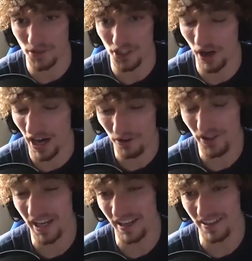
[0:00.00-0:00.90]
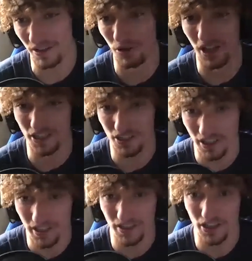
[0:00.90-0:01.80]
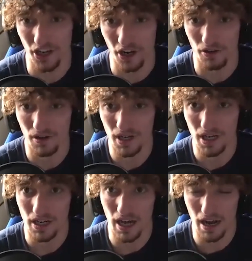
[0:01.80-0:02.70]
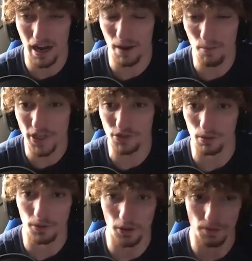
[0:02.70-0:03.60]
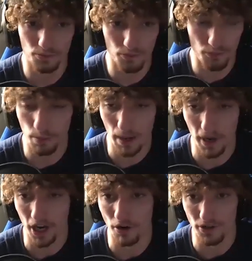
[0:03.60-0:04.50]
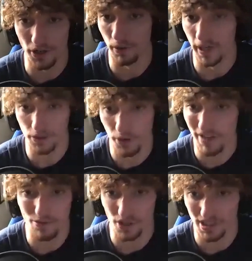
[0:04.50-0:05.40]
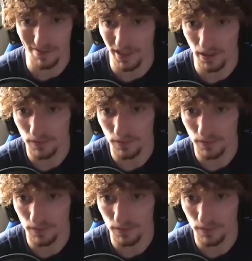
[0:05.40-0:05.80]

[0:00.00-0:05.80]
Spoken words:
So I don't think anything will actually, you know, I'm miserable by my own doing 24/7.